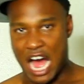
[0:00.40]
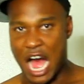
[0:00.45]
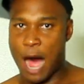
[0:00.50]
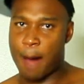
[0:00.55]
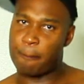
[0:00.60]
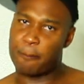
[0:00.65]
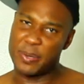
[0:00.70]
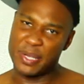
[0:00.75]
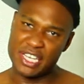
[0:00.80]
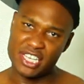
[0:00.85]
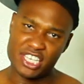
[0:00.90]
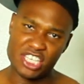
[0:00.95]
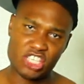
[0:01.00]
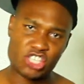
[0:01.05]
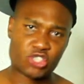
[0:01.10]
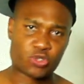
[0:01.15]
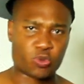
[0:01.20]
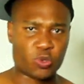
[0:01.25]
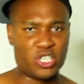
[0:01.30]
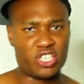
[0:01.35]
I be in
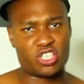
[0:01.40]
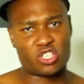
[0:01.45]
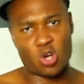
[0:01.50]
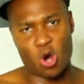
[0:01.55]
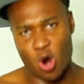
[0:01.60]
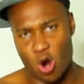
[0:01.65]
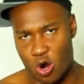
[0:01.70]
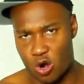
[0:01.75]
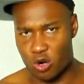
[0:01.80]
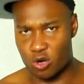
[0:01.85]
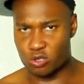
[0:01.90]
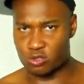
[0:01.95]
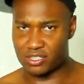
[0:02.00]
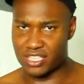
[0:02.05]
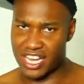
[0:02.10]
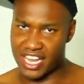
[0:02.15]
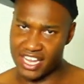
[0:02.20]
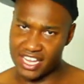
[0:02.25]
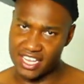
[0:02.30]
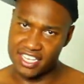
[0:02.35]
these streets all
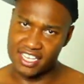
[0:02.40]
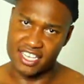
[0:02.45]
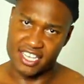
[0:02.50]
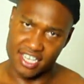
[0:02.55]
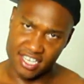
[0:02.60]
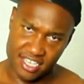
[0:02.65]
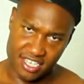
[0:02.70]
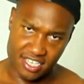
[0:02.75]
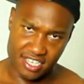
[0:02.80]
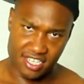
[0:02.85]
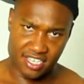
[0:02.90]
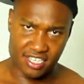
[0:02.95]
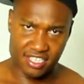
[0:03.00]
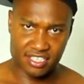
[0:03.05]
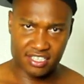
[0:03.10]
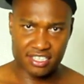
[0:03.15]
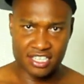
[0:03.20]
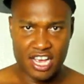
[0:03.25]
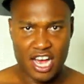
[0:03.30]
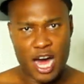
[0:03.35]
day,
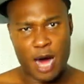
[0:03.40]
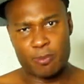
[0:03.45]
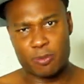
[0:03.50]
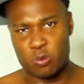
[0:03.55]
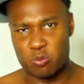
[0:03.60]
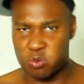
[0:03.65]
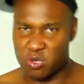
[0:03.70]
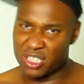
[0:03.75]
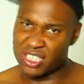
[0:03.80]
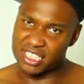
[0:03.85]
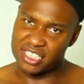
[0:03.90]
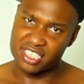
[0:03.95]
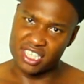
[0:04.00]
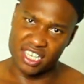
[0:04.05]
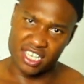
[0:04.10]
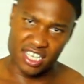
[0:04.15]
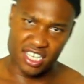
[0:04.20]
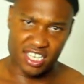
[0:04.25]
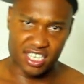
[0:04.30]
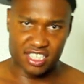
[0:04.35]
cuz. I'm the realest,
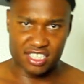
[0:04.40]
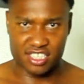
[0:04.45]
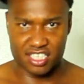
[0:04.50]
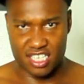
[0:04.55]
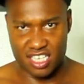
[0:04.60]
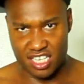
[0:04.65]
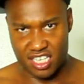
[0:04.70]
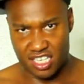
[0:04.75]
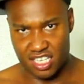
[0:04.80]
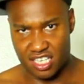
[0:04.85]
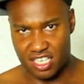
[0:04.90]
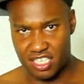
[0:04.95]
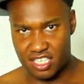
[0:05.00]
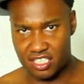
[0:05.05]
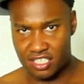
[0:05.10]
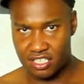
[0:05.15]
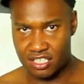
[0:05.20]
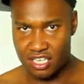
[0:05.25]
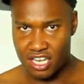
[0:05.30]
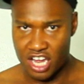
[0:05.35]
cuz,
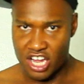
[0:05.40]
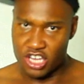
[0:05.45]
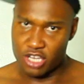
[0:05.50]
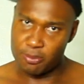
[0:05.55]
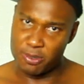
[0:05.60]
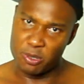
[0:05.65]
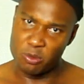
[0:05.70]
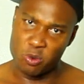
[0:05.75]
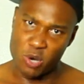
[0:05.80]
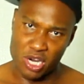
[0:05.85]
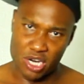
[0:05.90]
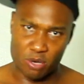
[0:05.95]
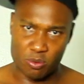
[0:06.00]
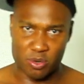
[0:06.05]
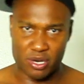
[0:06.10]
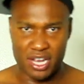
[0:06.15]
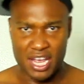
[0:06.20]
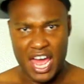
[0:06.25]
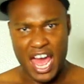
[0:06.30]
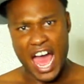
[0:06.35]
cuz. You be
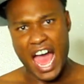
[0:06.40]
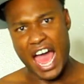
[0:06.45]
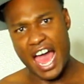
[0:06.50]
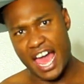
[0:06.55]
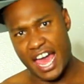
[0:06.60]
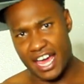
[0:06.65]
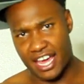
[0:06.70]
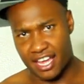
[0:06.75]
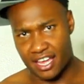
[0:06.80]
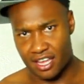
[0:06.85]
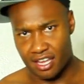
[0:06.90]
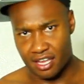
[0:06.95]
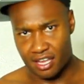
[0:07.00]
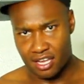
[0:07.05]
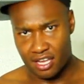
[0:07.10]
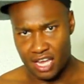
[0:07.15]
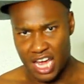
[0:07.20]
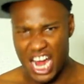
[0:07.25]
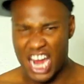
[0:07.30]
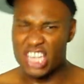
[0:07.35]
wondering, hey,
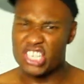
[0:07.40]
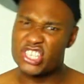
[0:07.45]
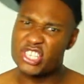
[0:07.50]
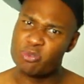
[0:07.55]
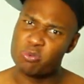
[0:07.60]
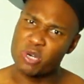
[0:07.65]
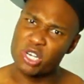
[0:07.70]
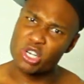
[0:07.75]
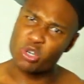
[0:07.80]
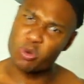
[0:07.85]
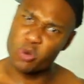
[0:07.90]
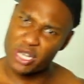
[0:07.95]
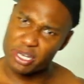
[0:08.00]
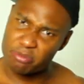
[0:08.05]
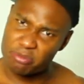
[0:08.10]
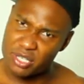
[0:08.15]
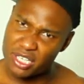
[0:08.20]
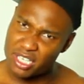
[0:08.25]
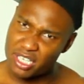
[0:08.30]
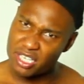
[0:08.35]
ain't you a
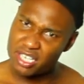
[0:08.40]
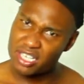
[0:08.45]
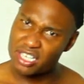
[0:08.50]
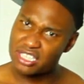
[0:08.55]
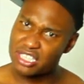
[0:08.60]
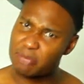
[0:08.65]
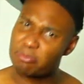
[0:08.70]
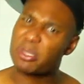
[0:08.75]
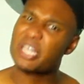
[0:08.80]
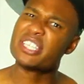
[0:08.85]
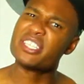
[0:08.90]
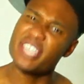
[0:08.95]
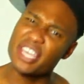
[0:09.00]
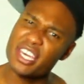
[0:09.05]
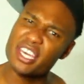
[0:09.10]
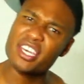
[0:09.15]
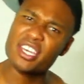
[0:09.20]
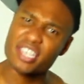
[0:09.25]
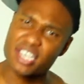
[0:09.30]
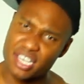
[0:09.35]
crip, cuz? I'm like,
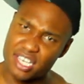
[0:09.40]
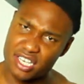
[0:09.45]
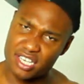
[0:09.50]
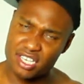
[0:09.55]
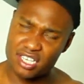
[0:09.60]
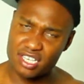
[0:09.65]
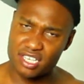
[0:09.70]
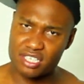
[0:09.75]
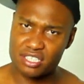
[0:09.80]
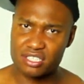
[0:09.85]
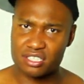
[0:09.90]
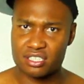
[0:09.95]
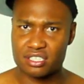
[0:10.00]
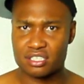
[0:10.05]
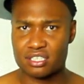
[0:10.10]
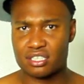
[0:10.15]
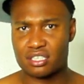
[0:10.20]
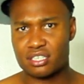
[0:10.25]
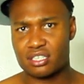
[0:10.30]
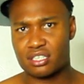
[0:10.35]
yeah, cuz.